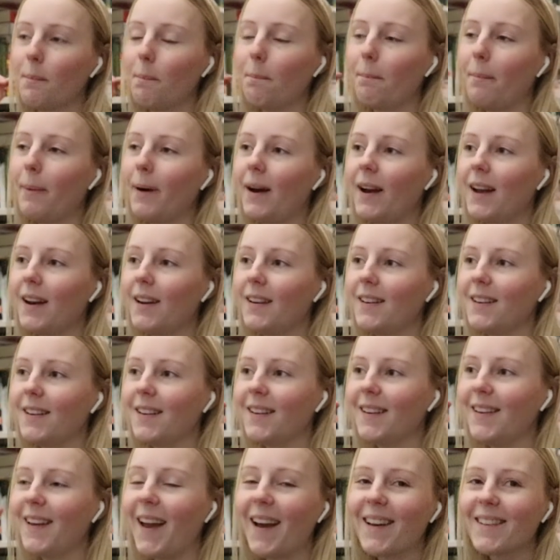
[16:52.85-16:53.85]
but
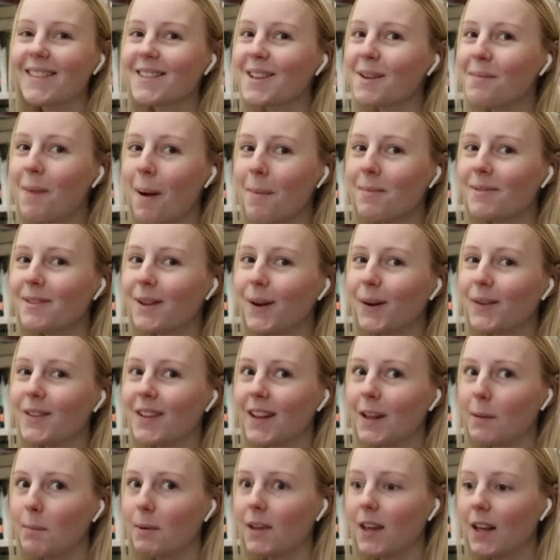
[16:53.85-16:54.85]
yeah, some episodes
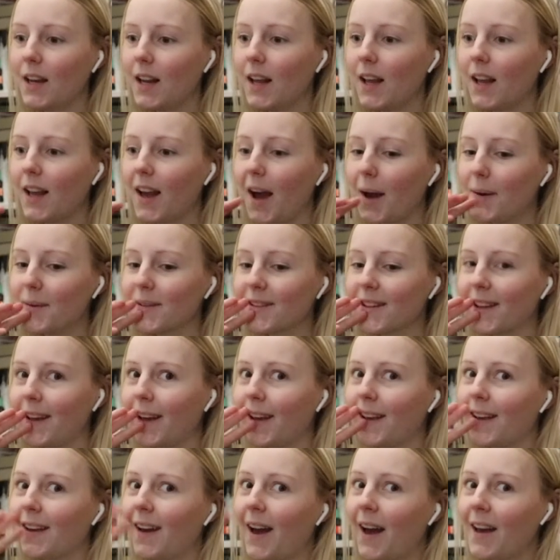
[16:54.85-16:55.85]
in the beginning I was
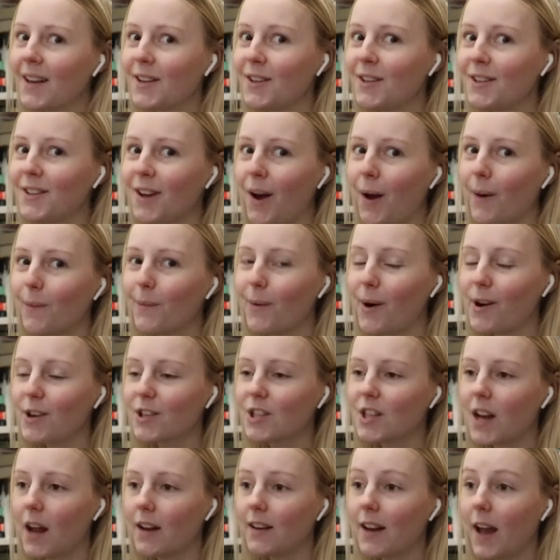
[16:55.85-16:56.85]
like, I could not
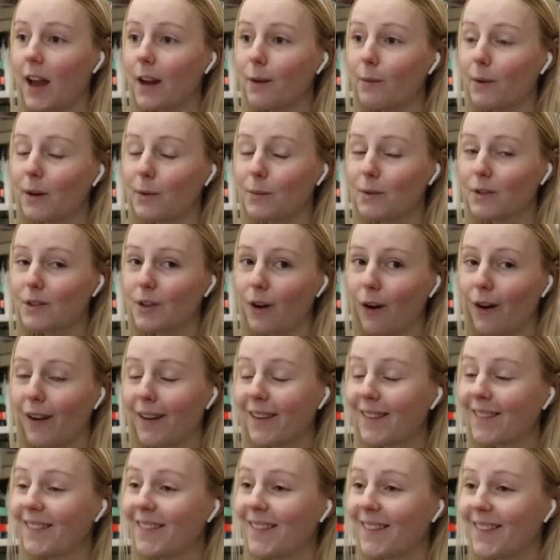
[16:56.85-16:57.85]
watch at night when it was dark.